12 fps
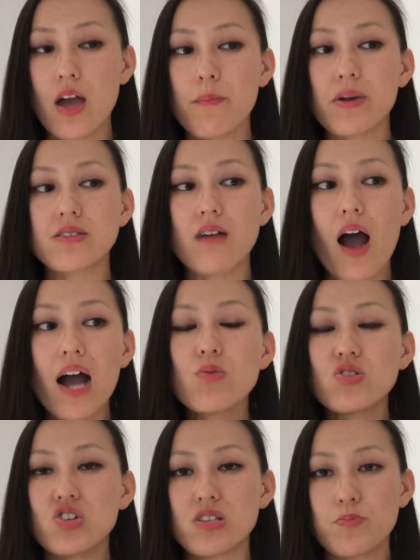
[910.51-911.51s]
because I
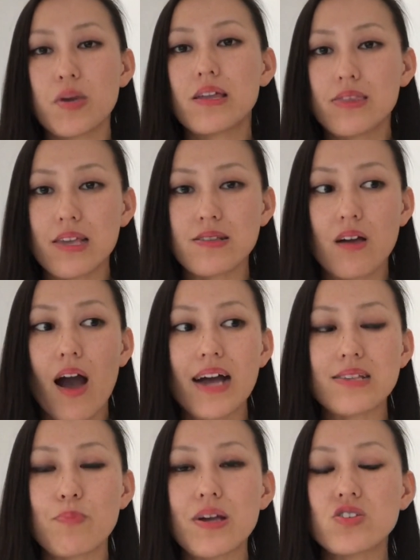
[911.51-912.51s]
would just pick these
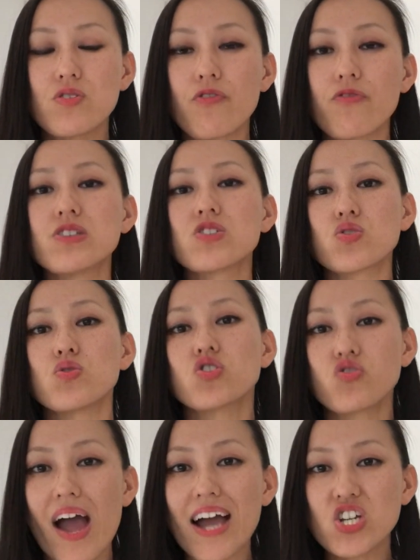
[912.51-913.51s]
guys based on physical
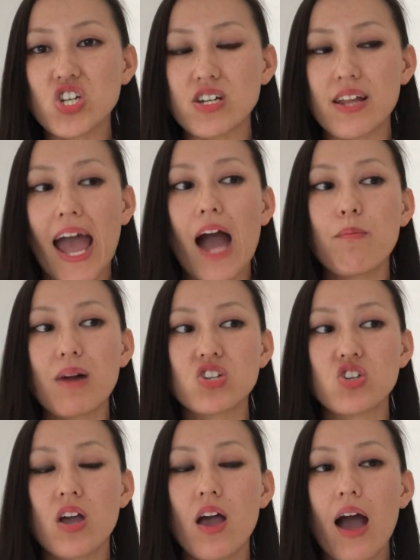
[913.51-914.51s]
attraction, how
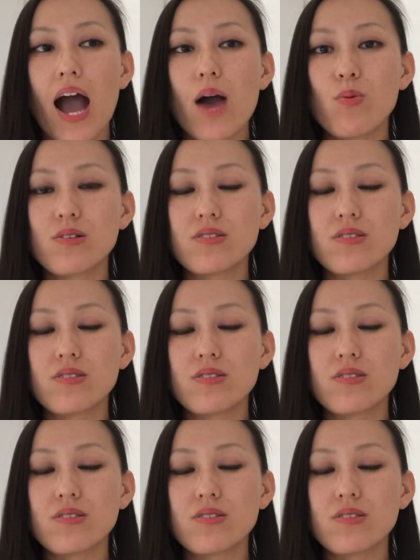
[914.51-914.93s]
much I